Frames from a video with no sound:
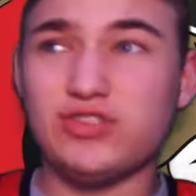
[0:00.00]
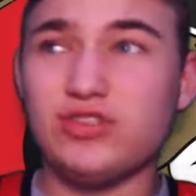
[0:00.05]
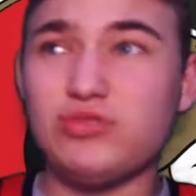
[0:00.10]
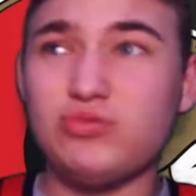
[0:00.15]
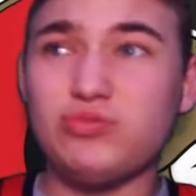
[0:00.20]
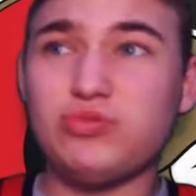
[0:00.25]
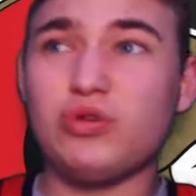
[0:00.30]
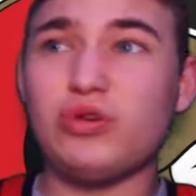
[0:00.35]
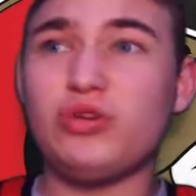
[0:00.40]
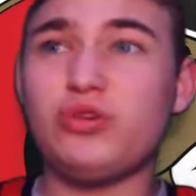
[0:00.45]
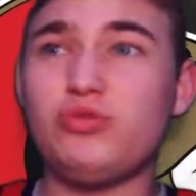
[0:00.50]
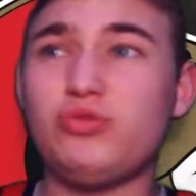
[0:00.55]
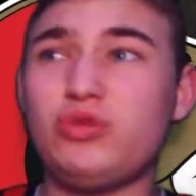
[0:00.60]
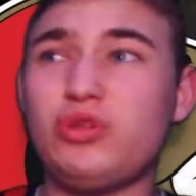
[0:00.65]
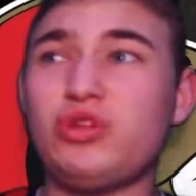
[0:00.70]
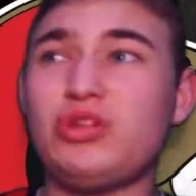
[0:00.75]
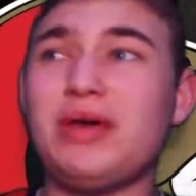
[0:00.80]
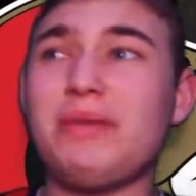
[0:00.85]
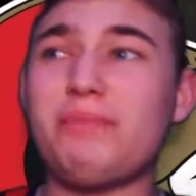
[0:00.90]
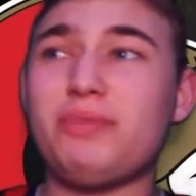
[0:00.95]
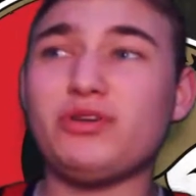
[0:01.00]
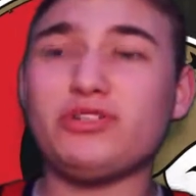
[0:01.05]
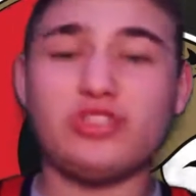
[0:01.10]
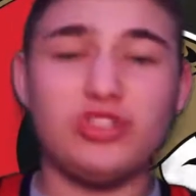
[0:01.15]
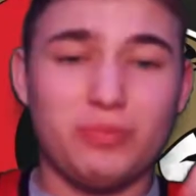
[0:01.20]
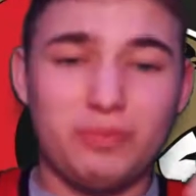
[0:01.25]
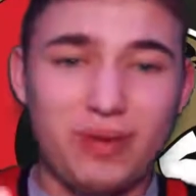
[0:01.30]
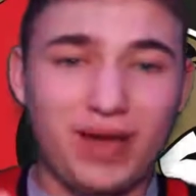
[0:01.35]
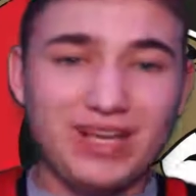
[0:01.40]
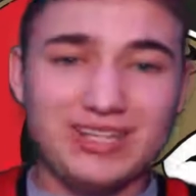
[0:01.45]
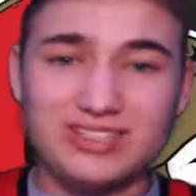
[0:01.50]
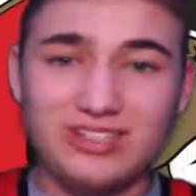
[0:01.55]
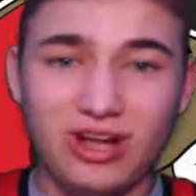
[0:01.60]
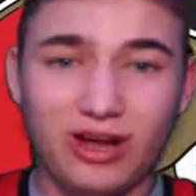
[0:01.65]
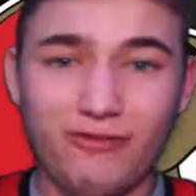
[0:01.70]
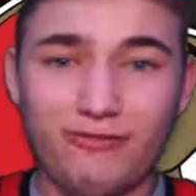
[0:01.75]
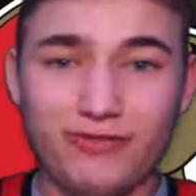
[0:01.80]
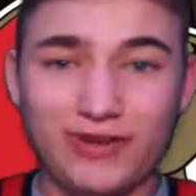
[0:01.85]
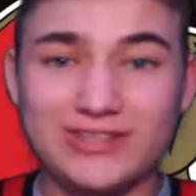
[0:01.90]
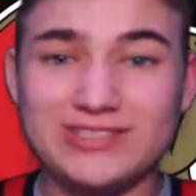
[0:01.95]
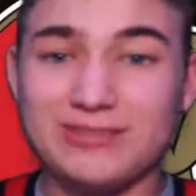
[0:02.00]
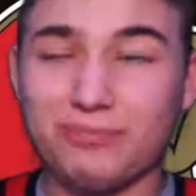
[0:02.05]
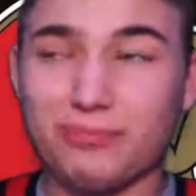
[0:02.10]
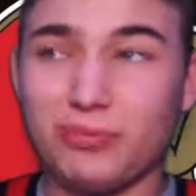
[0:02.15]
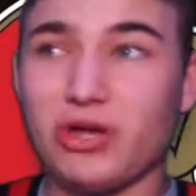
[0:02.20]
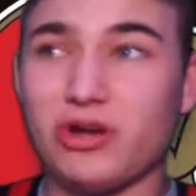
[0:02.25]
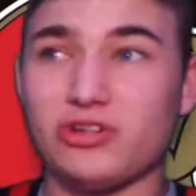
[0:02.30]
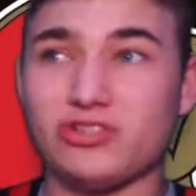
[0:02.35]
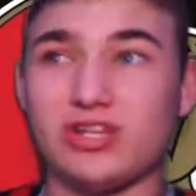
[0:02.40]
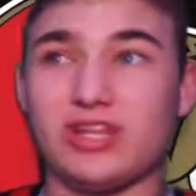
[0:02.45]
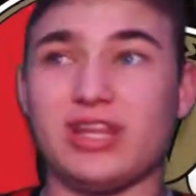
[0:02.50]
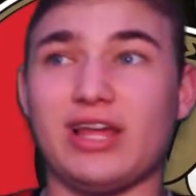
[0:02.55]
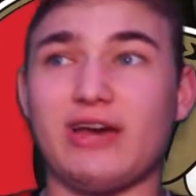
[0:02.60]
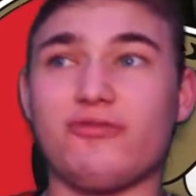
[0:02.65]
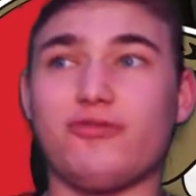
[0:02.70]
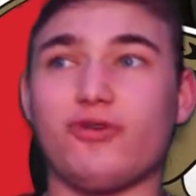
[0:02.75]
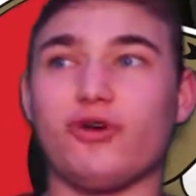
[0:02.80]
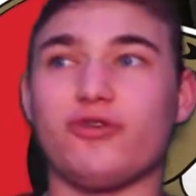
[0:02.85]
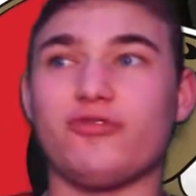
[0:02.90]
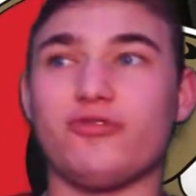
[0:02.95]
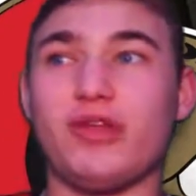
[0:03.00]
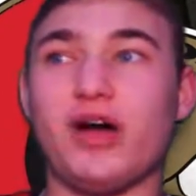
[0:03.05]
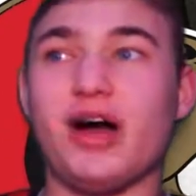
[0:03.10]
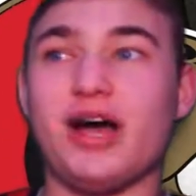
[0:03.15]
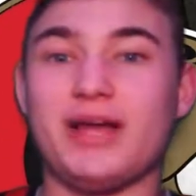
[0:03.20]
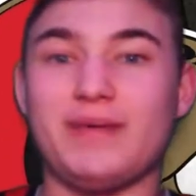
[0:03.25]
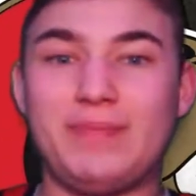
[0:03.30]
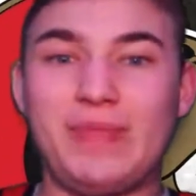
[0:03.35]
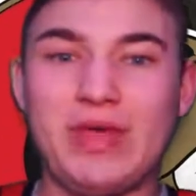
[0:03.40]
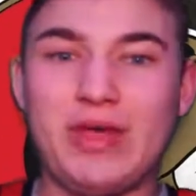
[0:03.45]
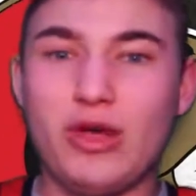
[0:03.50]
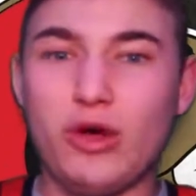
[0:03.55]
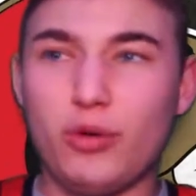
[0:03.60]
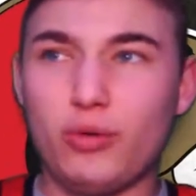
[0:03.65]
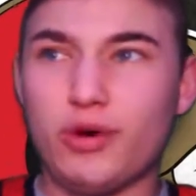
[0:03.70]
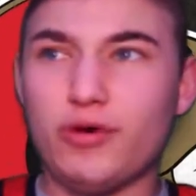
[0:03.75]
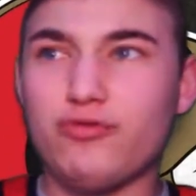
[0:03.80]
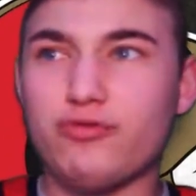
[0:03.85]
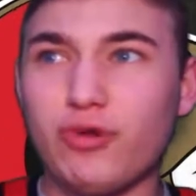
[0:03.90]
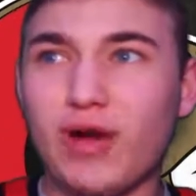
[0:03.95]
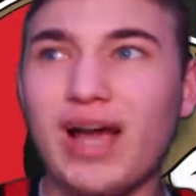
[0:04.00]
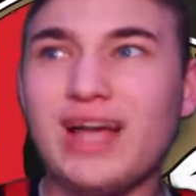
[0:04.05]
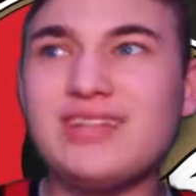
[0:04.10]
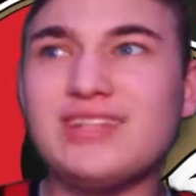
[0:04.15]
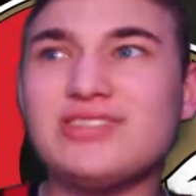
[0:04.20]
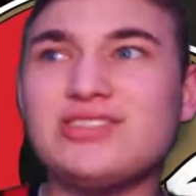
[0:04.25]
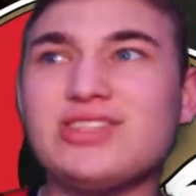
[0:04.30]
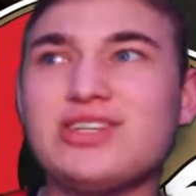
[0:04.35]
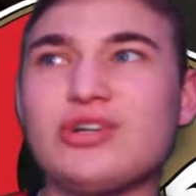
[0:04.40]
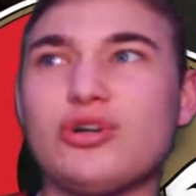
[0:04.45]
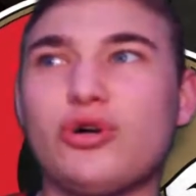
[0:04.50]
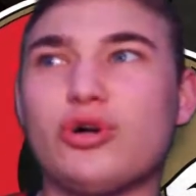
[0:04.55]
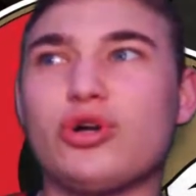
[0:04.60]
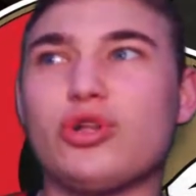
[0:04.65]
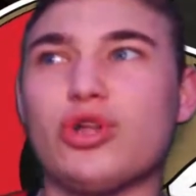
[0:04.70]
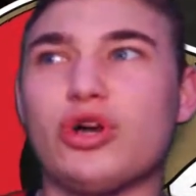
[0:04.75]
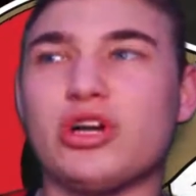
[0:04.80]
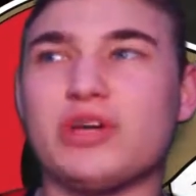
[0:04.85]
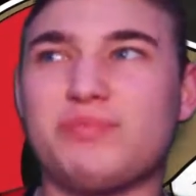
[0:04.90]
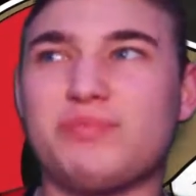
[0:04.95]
You didn't put your best offensive players on that fourth line. With Ryan Dzingel and Clark